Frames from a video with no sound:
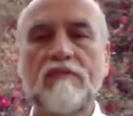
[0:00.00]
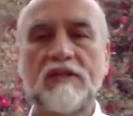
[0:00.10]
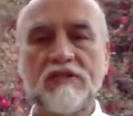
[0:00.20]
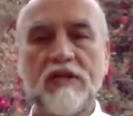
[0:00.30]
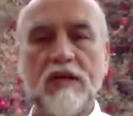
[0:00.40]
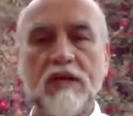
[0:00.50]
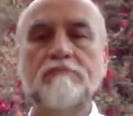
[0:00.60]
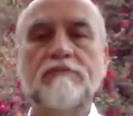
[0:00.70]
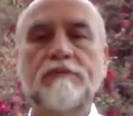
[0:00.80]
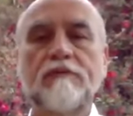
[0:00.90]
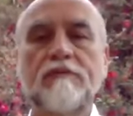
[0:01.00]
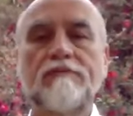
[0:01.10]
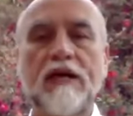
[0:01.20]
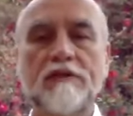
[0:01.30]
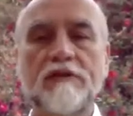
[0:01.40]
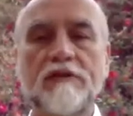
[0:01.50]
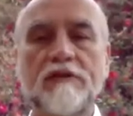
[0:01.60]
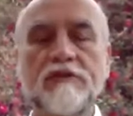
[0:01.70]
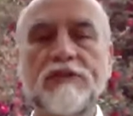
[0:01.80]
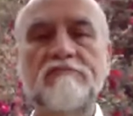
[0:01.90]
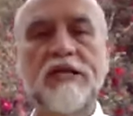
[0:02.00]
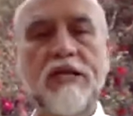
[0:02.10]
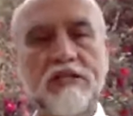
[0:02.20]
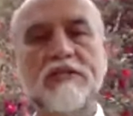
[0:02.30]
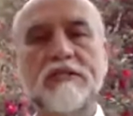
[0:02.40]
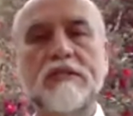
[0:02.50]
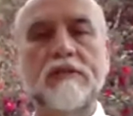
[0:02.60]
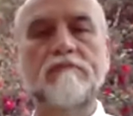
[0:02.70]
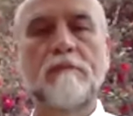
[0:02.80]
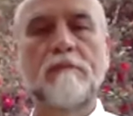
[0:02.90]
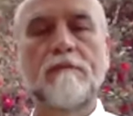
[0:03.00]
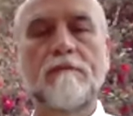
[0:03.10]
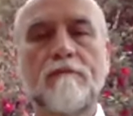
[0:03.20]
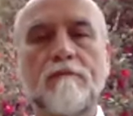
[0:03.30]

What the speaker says: that take up vows of monasticism,